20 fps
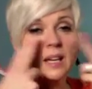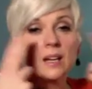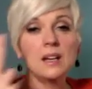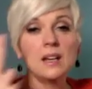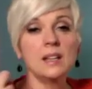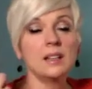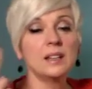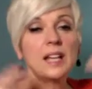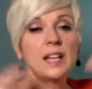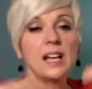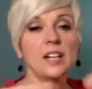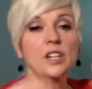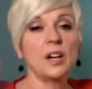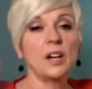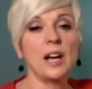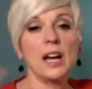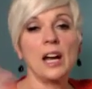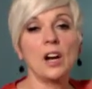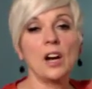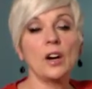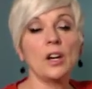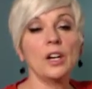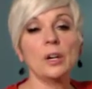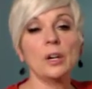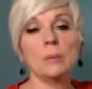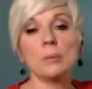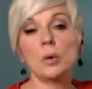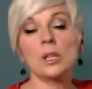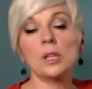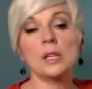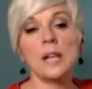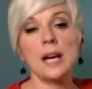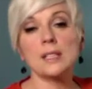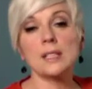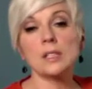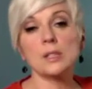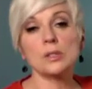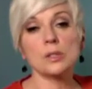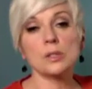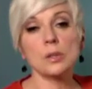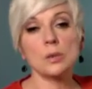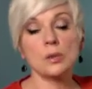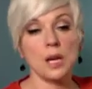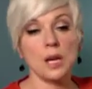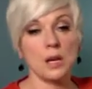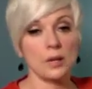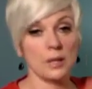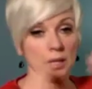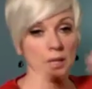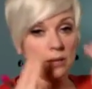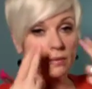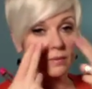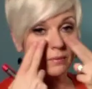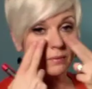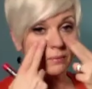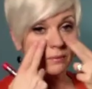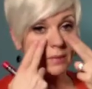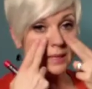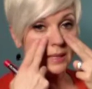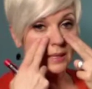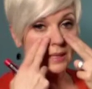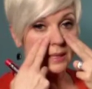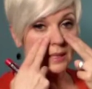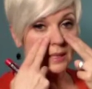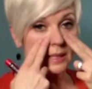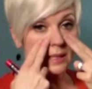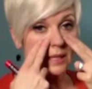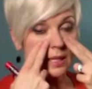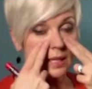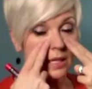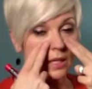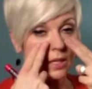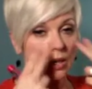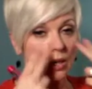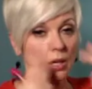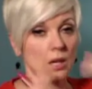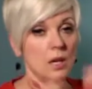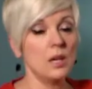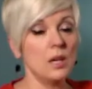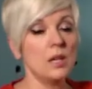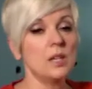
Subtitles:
lighter, airier, more classical tonality buzzes in here.